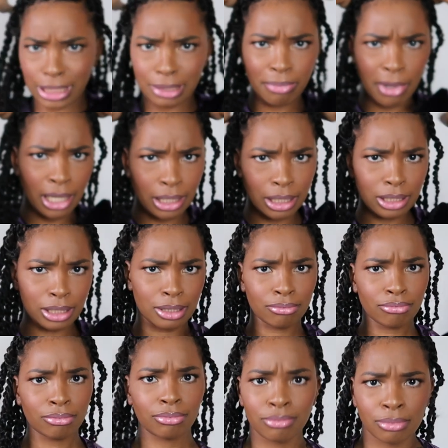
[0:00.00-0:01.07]
this bun is
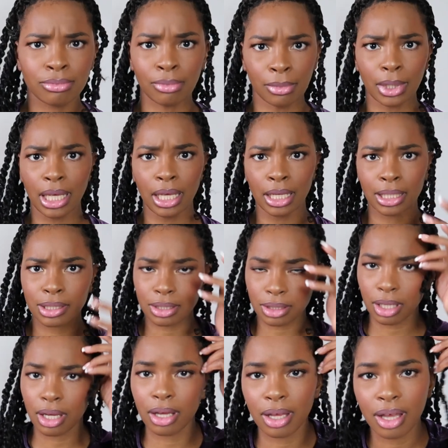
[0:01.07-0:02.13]
it.
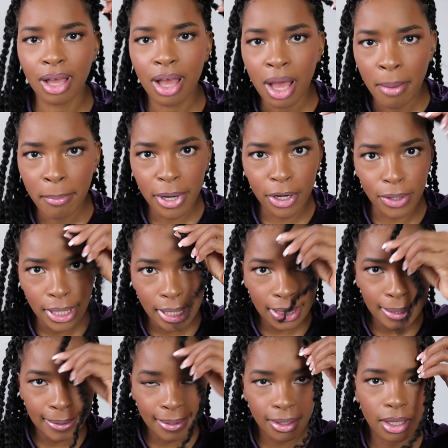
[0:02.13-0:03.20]

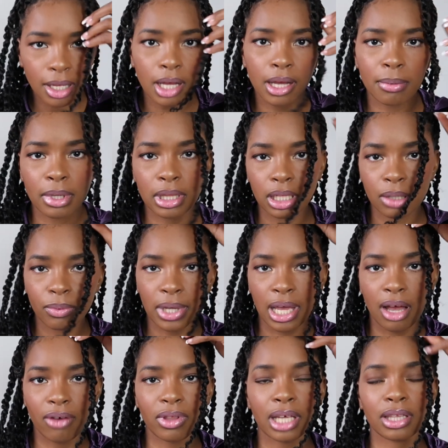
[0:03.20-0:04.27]
Period. And then we
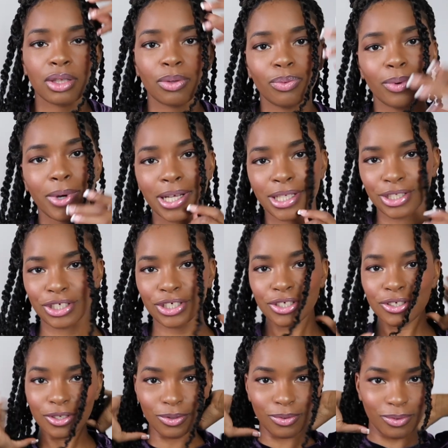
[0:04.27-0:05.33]
have like the one
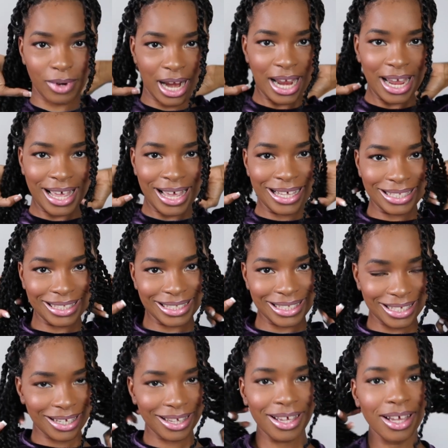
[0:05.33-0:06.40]

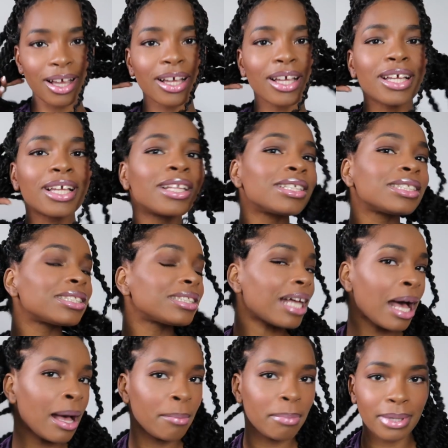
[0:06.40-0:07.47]
strand.
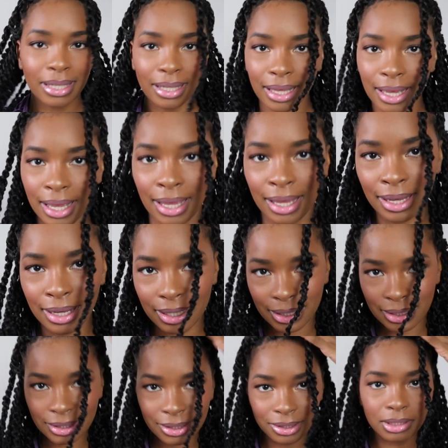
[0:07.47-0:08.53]
Stop
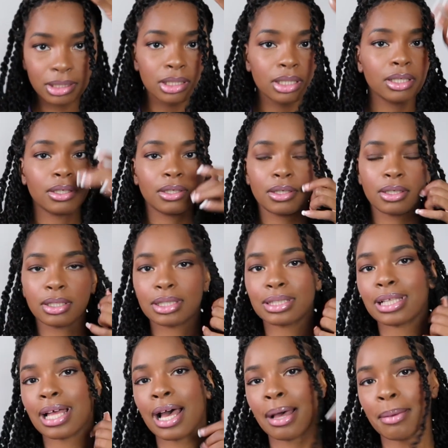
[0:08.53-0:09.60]
playing.
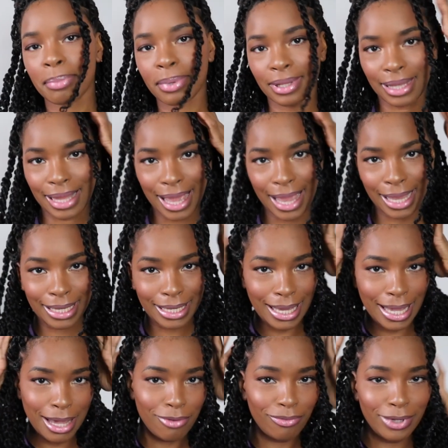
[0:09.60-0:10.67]
Stop
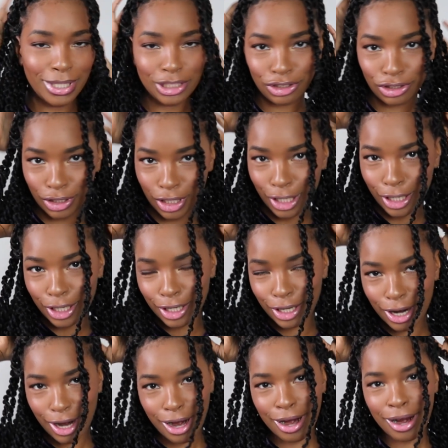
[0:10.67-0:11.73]
playing with your
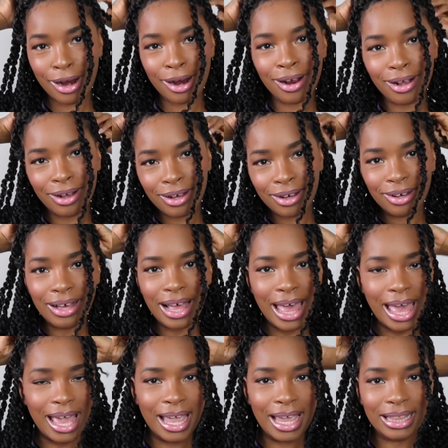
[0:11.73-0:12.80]
girl.
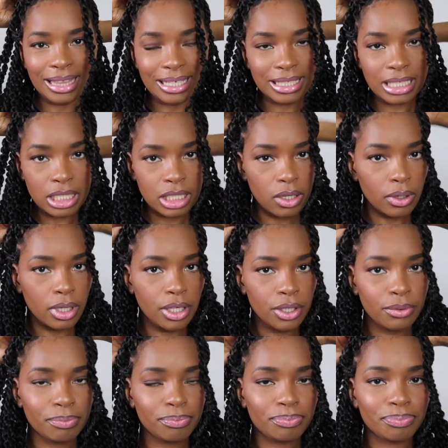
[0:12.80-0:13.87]
Hey, this is so
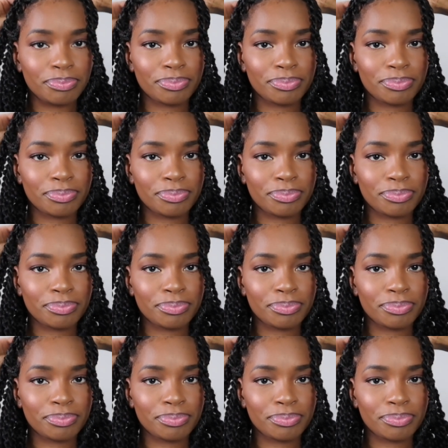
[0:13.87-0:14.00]
cute.